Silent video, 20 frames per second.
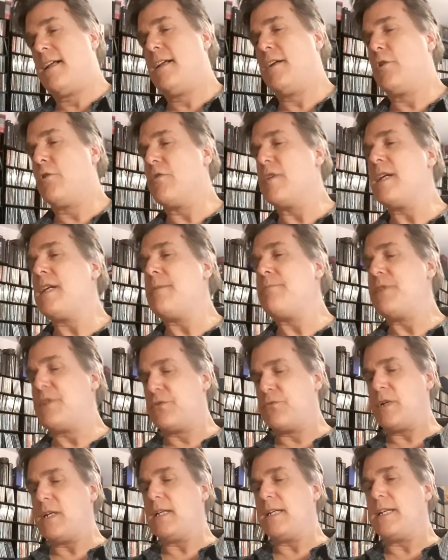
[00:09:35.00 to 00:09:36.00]
Cream
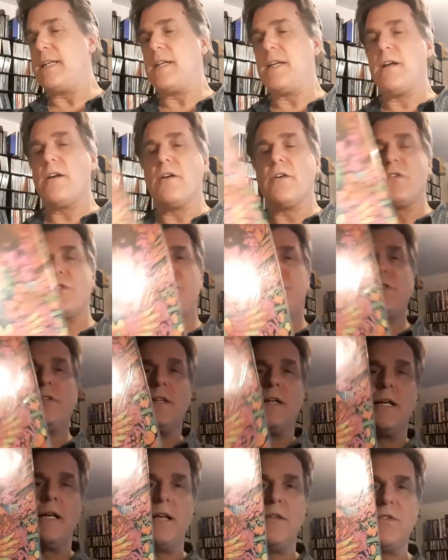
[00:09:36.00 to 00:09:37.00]
Disraeli Gears.
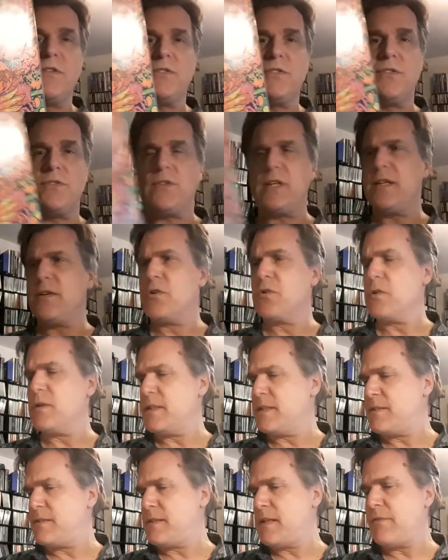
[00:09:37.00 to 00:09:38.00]
Uh, this is an
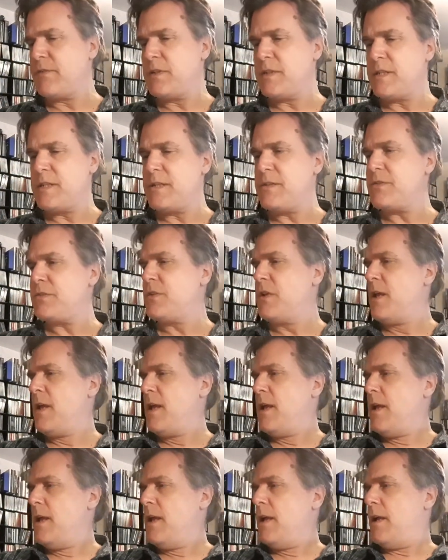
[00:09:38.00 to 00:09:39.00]
early 70s
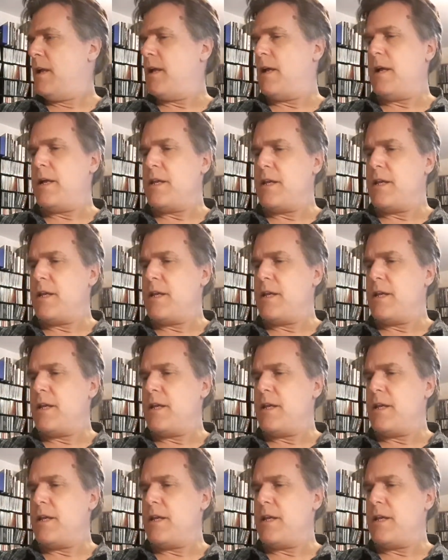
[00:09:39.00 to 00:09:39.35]
uh,